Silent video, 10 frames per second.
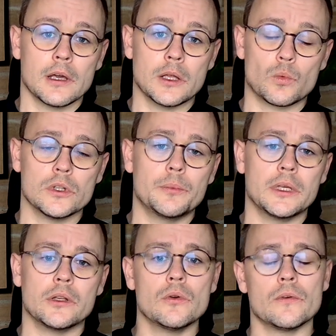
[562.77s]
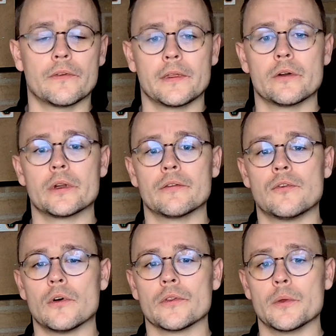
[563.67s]
it will be new theory
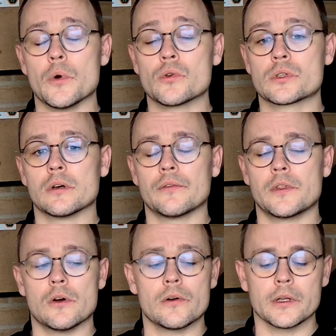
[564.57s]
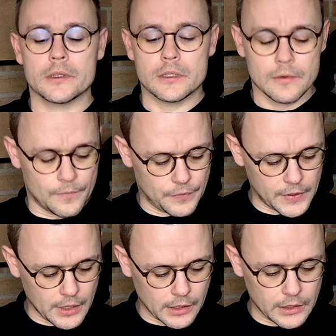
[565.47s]
for the most of the audience.
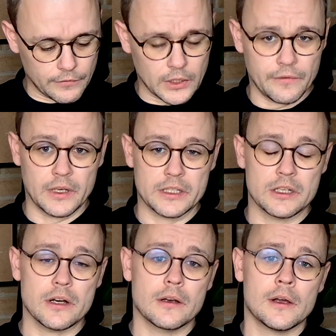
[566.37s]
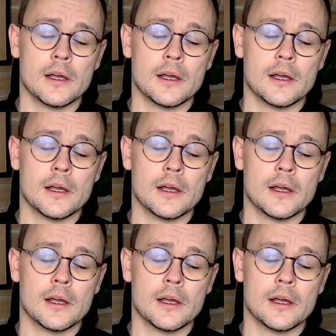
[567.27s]
And even if it is not,